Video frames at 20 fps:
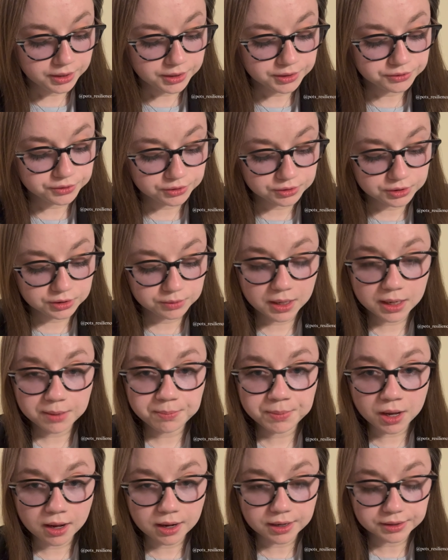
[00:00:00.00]
Due to my
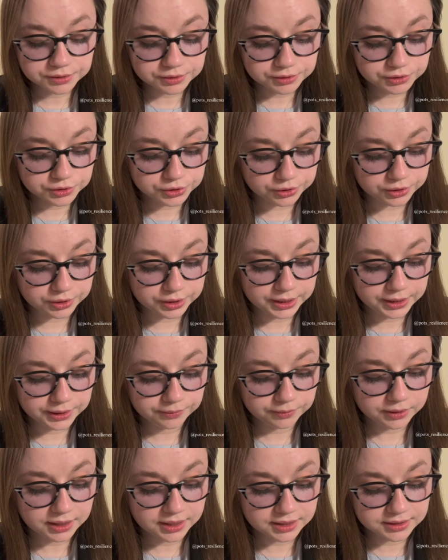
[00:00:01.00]
POTS journey
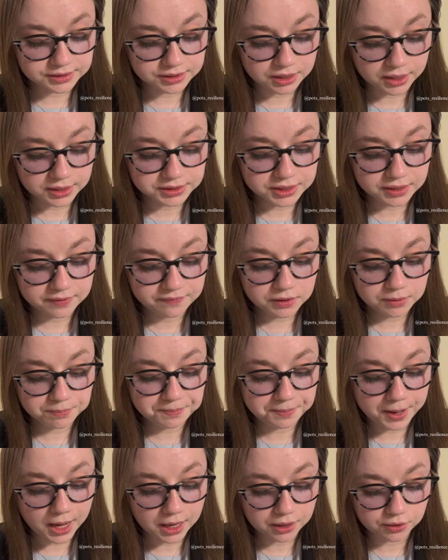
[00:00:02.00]
and scientific
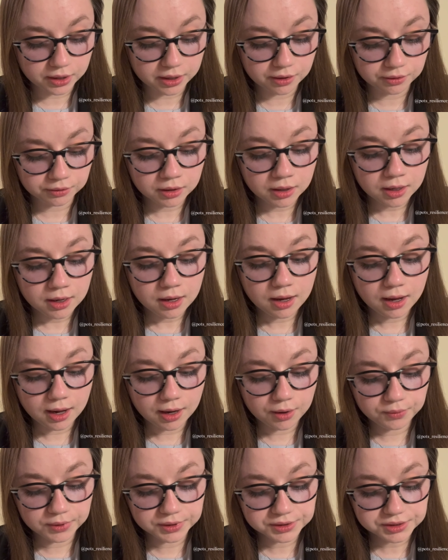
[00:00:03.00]
background, I
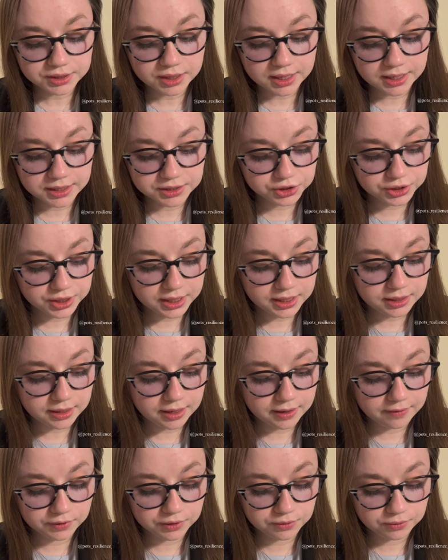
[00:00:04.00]
want to educate
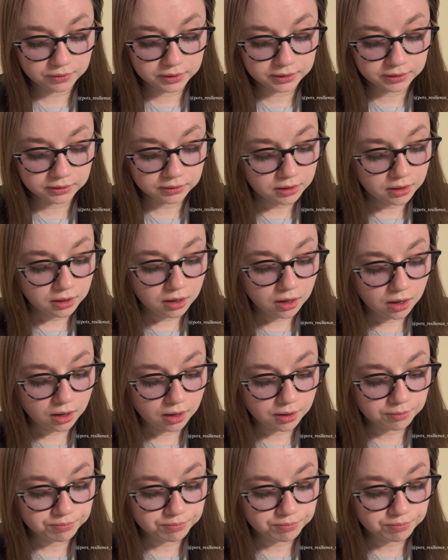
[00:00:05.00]
everyone on